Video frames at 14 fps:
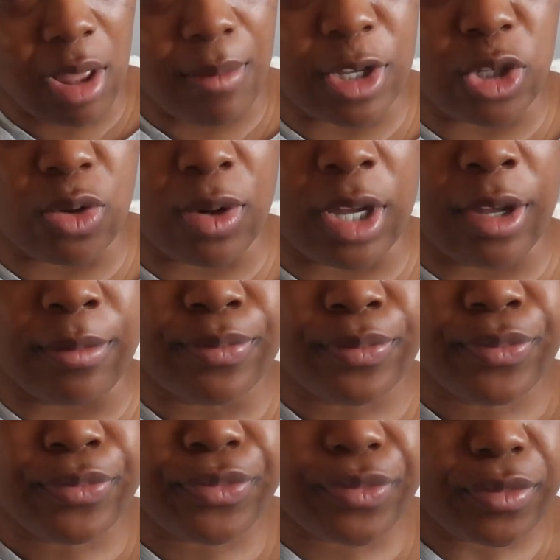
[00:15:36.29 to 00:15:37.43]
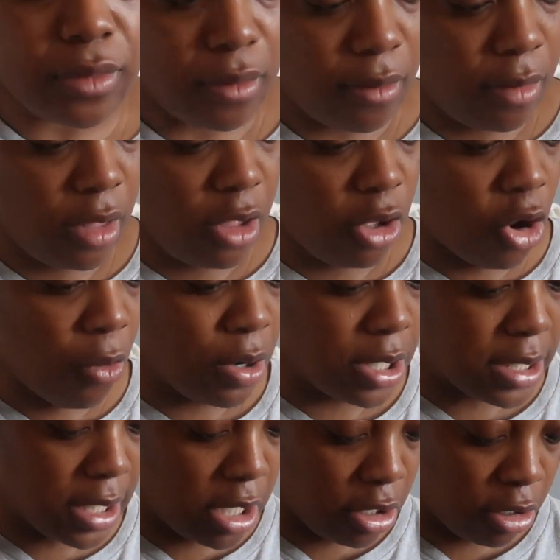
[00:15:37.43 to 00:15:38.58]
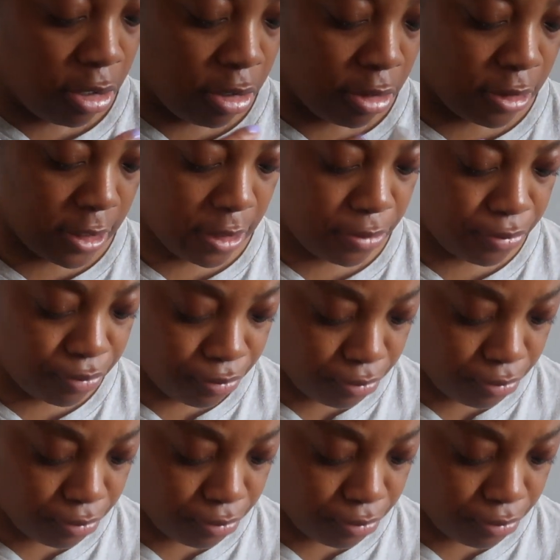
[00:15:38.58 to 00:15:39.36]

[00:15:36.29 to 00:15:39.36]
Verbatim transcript: let me do it. Go in his ears.